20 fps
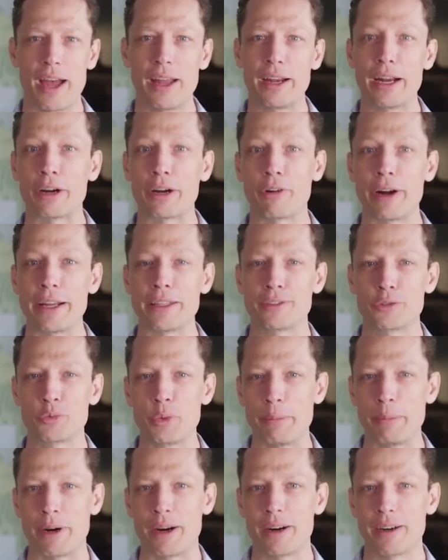not a great
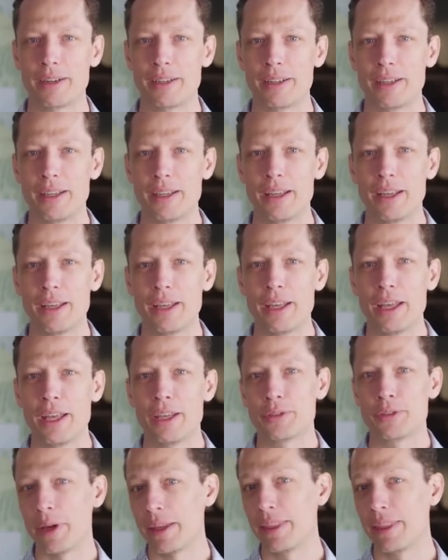swimmer,
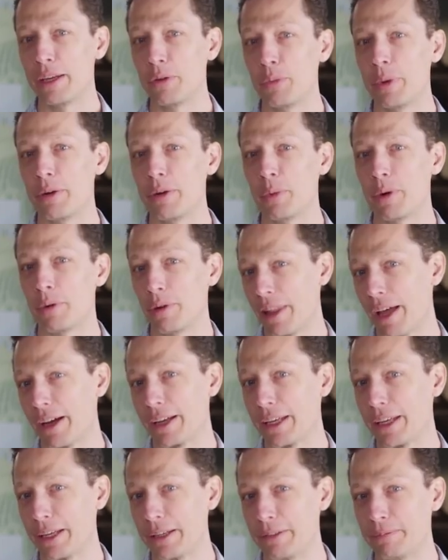so I think we were
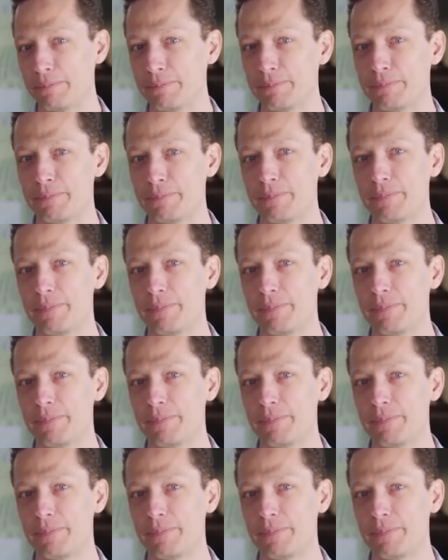lucky.